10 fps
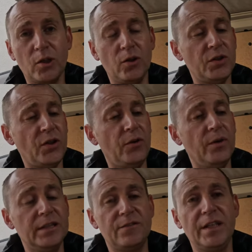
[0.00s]
you've got to
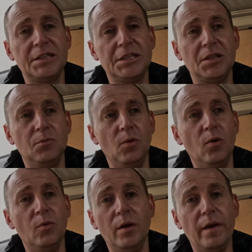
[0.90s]
do is fix it to the
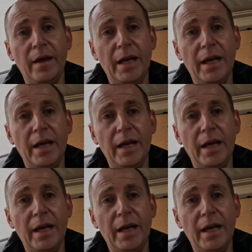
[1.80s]
wall,